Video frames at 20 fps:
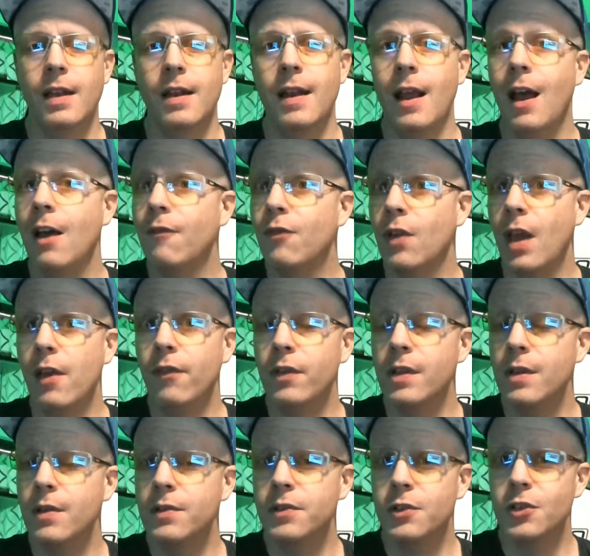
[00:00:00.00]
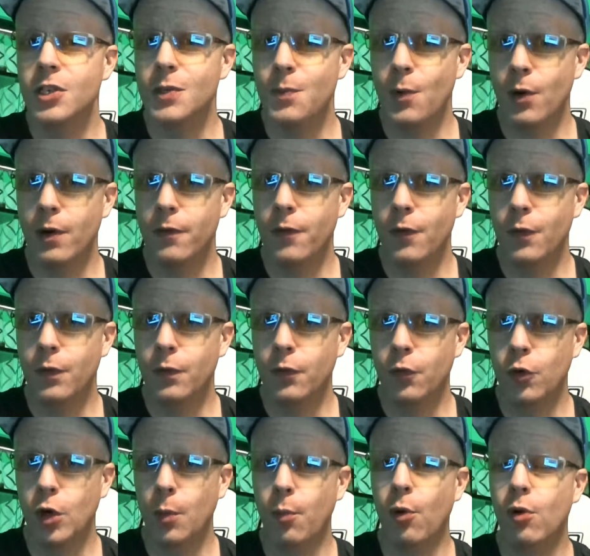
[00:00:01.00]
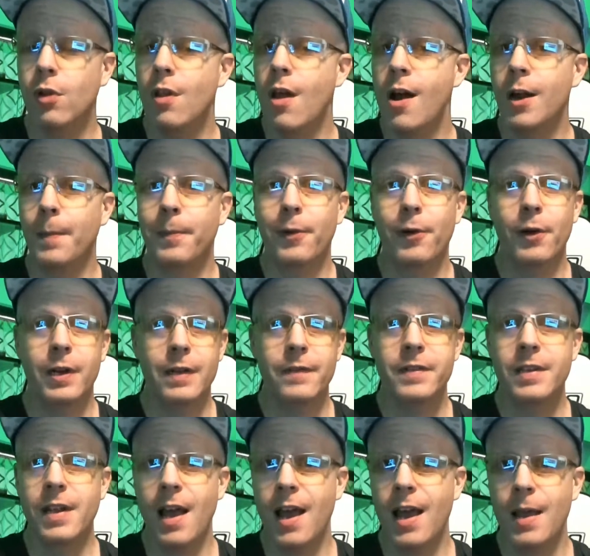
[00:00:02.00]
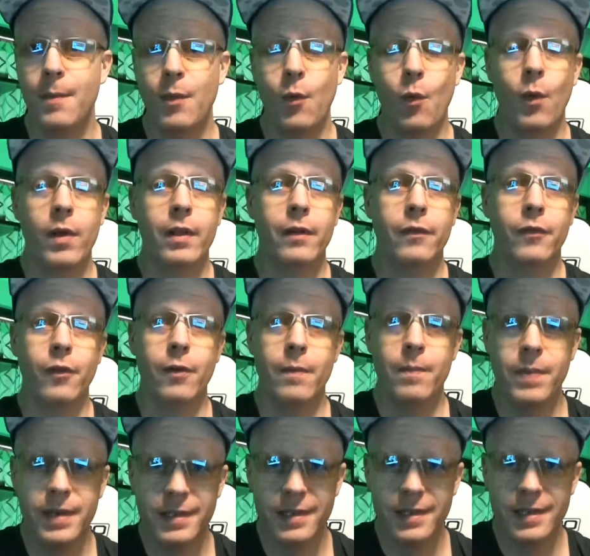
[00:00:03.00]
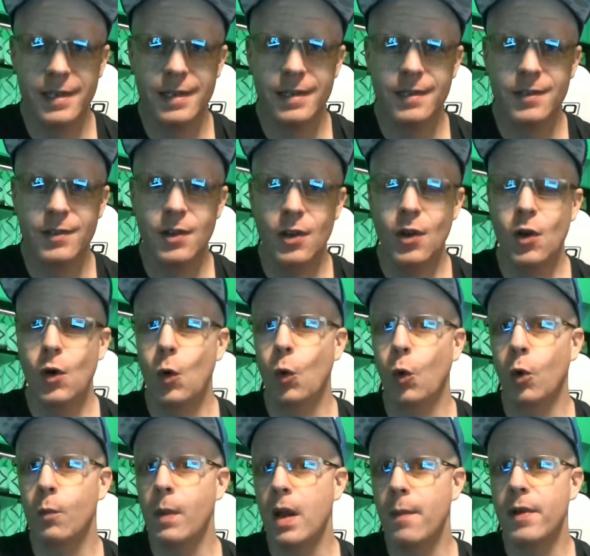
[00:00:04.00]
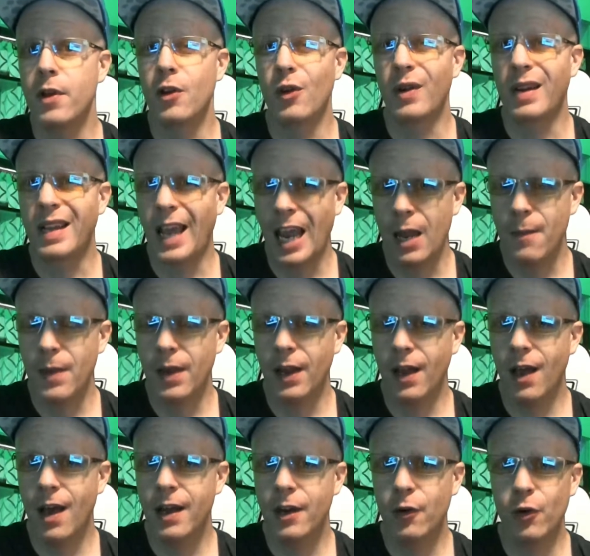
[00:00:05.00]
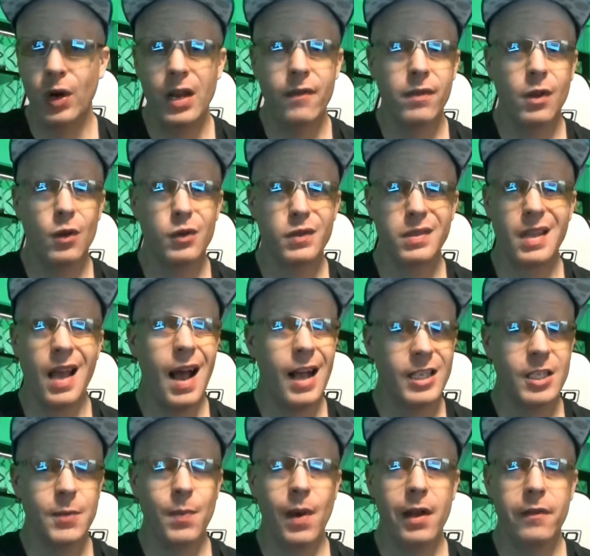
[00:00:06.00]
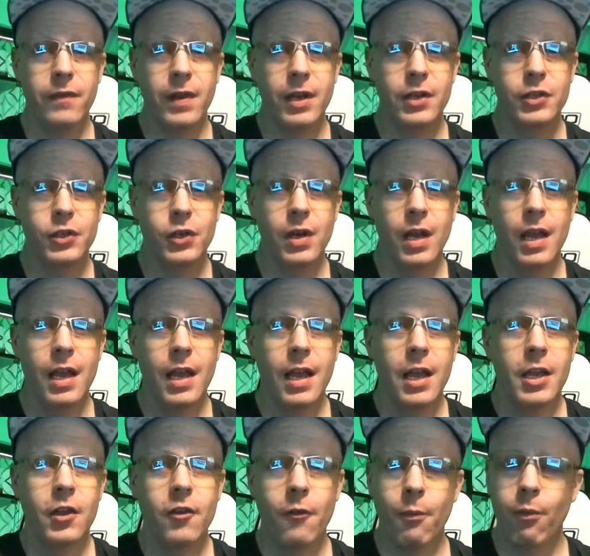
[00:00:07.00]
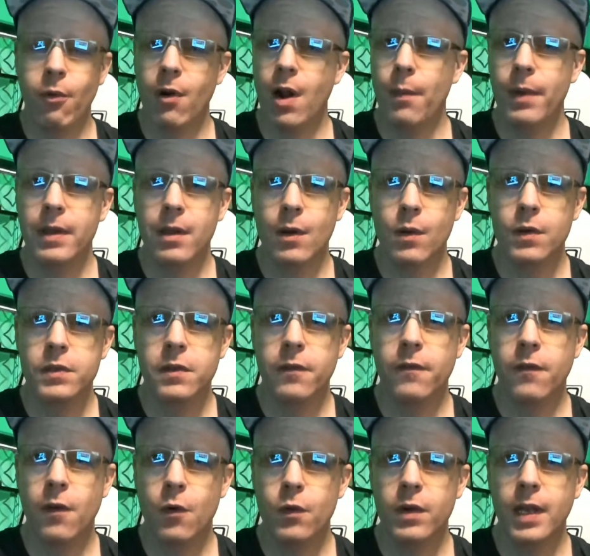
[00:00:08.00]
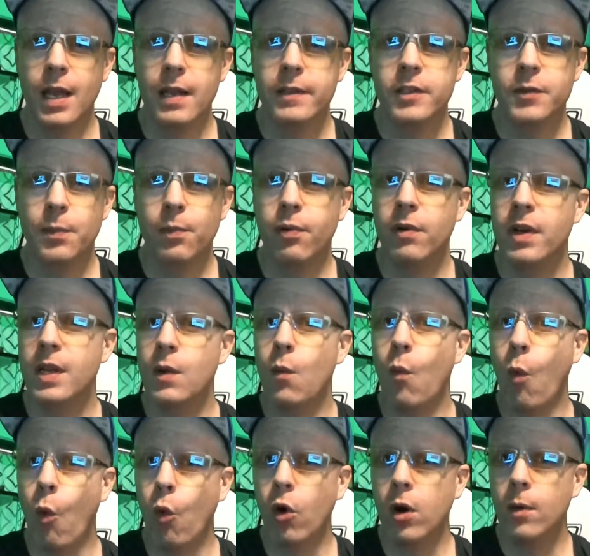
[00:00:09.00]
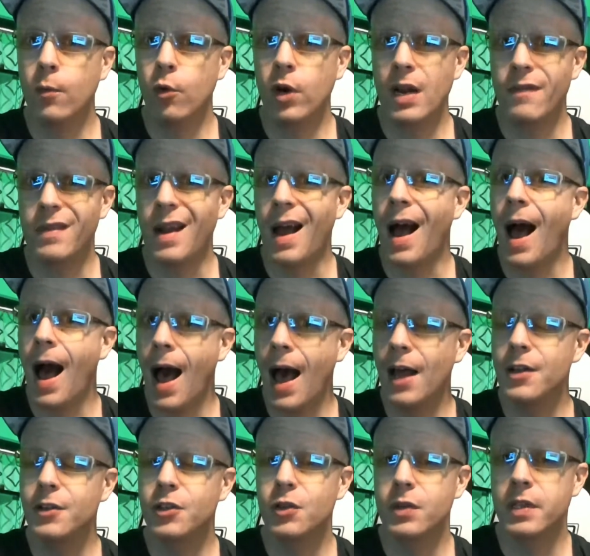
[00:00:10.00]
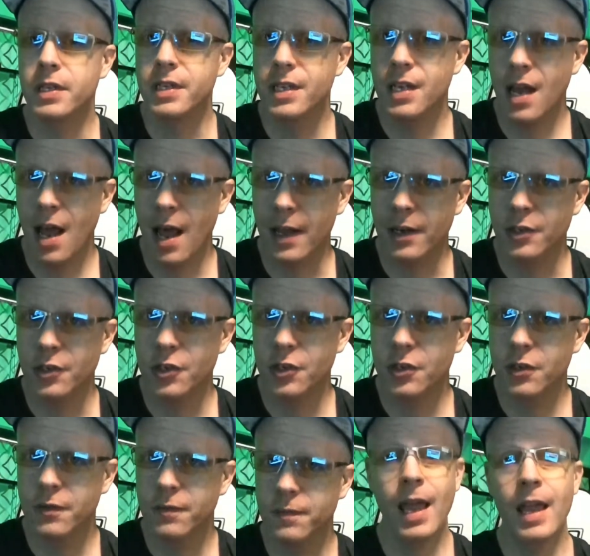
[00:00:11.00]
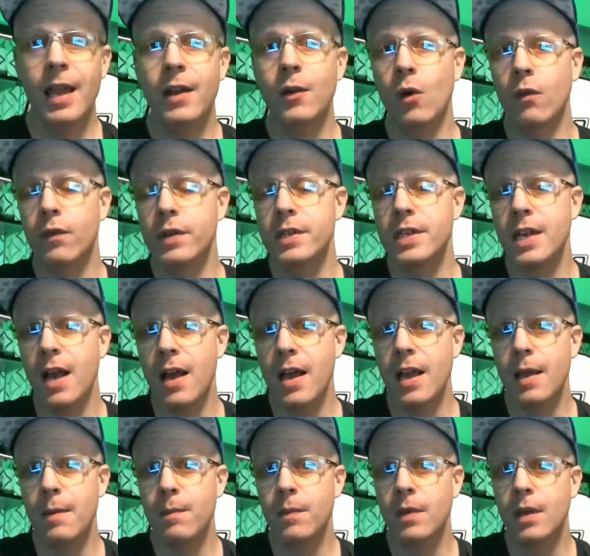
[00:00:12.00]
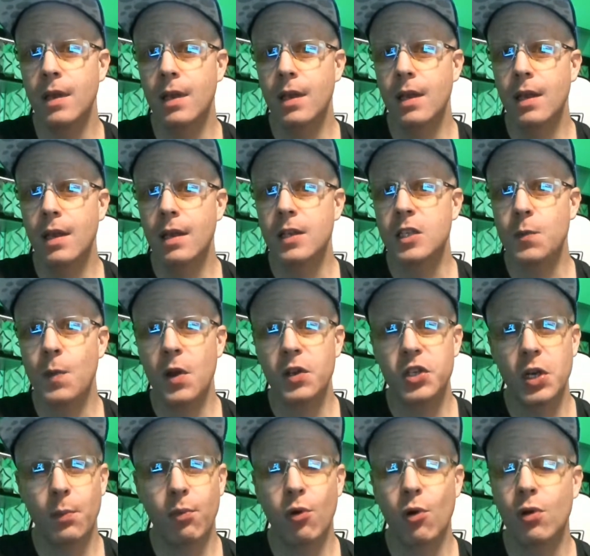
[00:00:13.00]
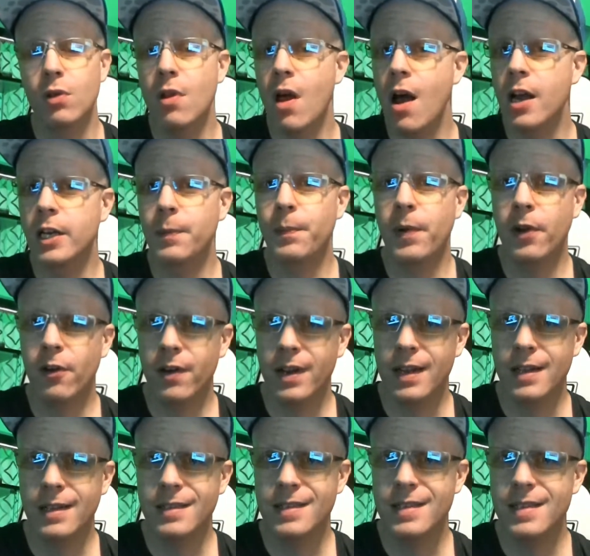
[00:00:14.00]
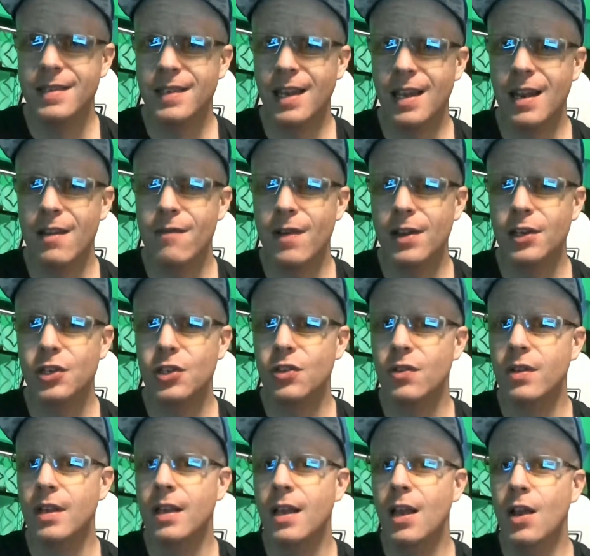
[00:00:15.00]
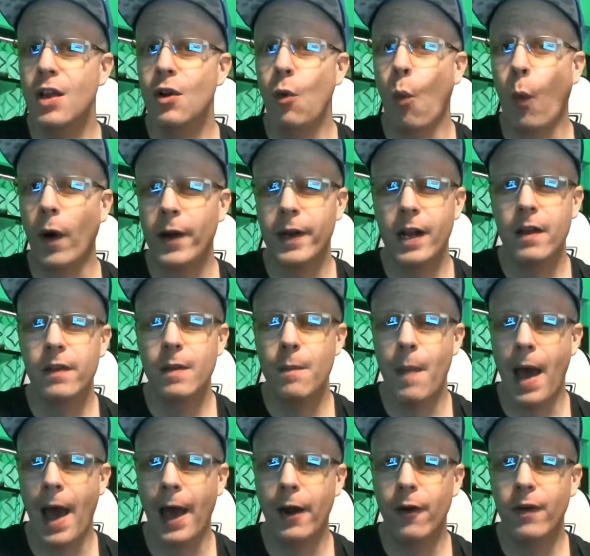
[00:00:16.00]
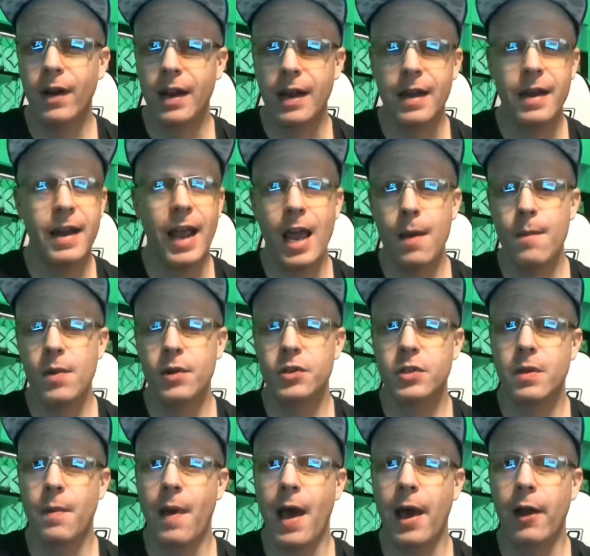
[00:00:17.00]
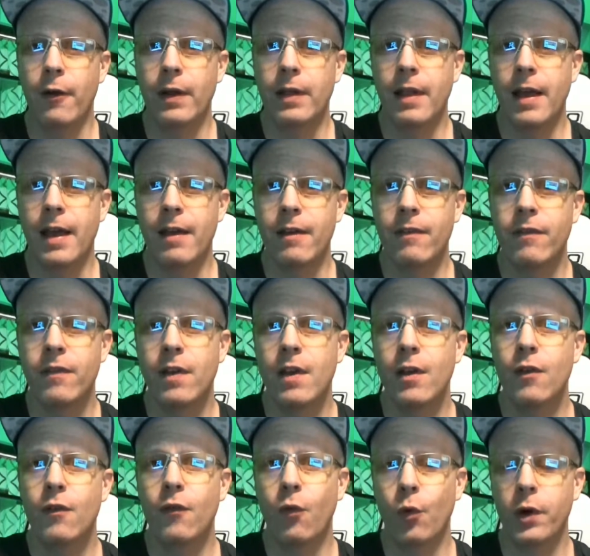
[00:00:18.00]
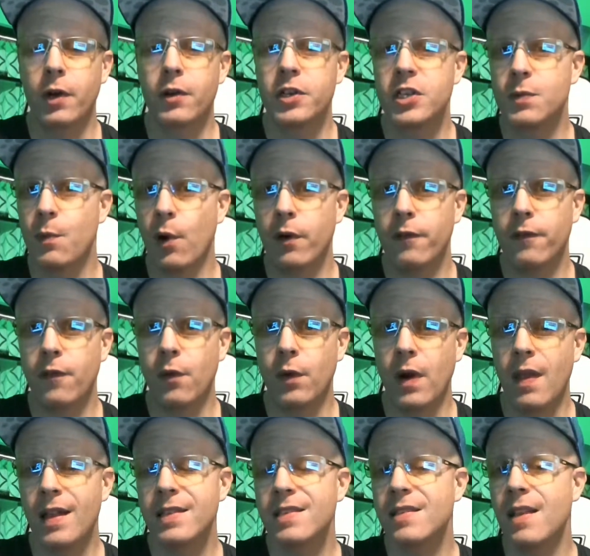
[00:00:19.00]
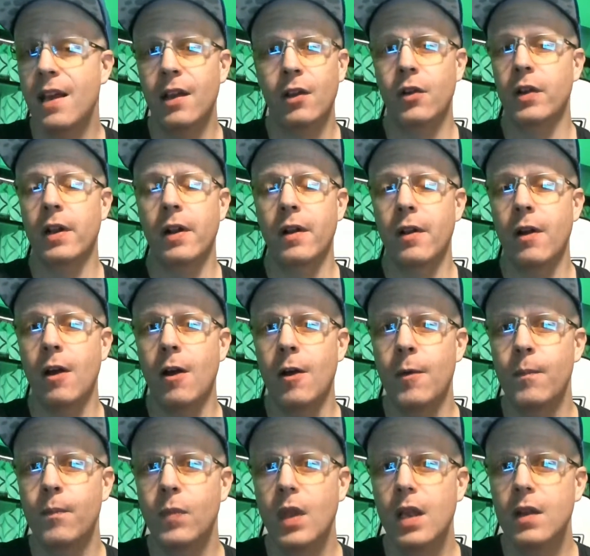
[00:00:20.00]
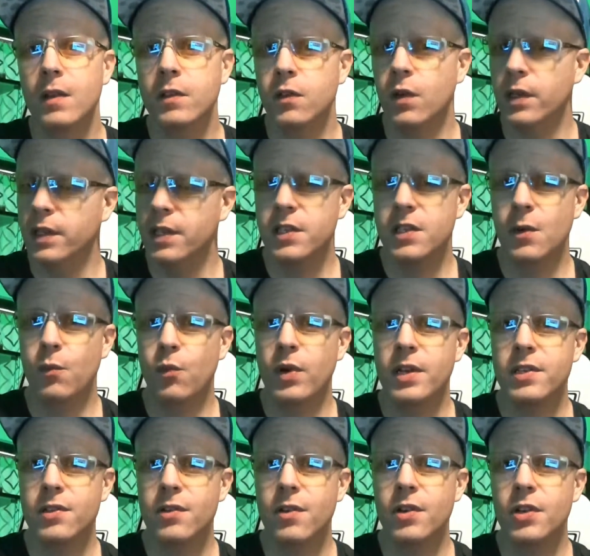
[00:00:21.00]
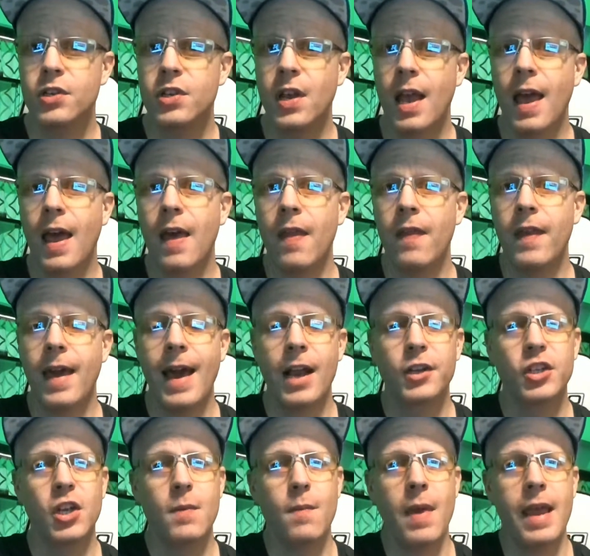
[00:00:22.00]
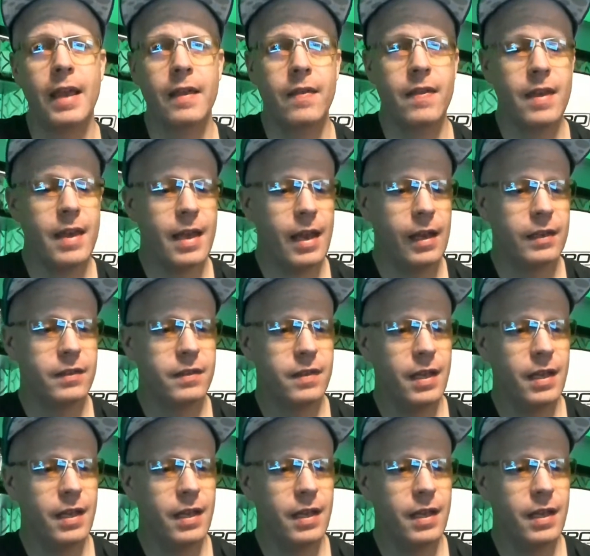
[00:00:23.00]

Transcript: Now, if you ever used your smartphone for a prolonged period of time, whether for business, or maybe you're gaming on, or even using the hotspot feature, you've probably noticed the phone gets pretty warm or even hot to the touch. And over time, especially prolonged periods, this can eventually wear down the battery and damage the battery life for your smartphone, and that's not good at all. So I did some research, and they actually make these.